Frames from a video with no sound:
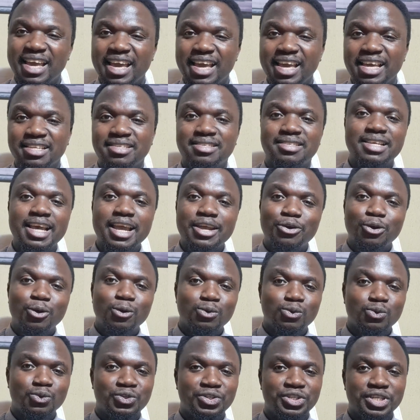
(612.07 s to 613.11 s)
a side
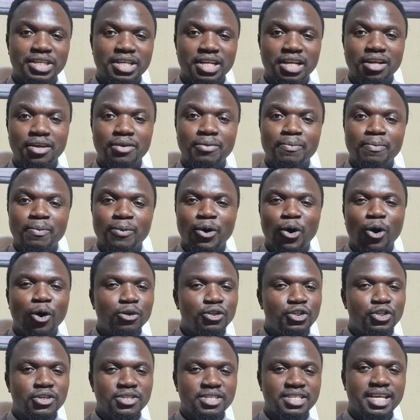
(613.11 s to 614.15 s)
hustle trader, or
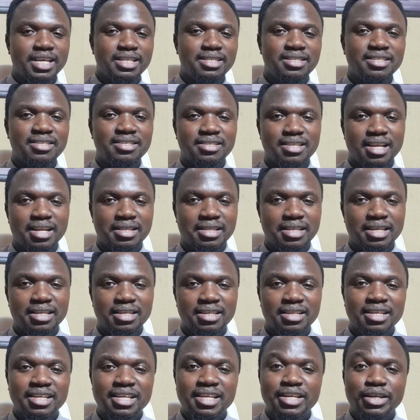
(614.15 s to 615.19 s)
just getting started,